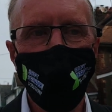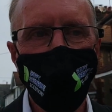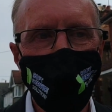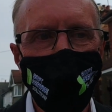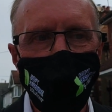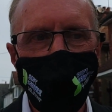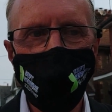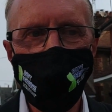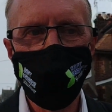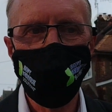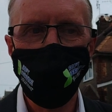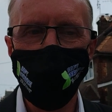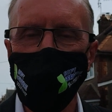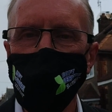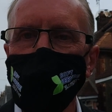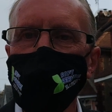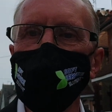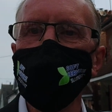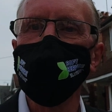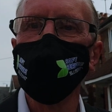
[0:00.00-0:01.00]

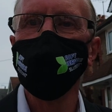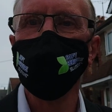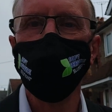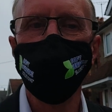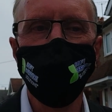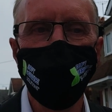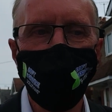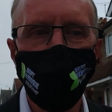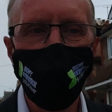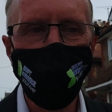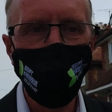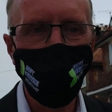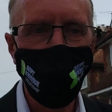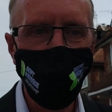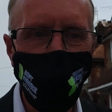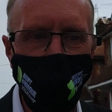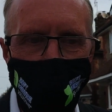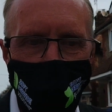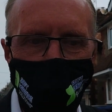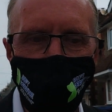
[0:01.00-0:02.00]
spreadsheets that the
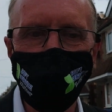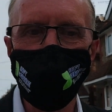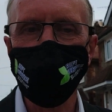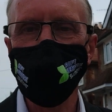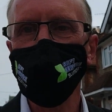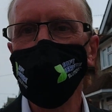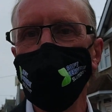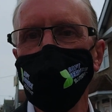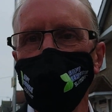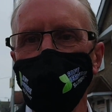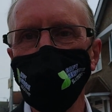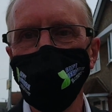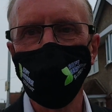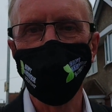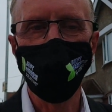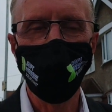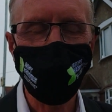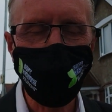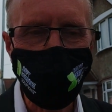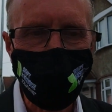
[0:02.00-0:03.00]
information is gathered
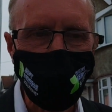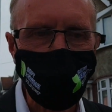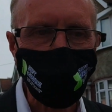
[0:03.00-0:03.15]
from.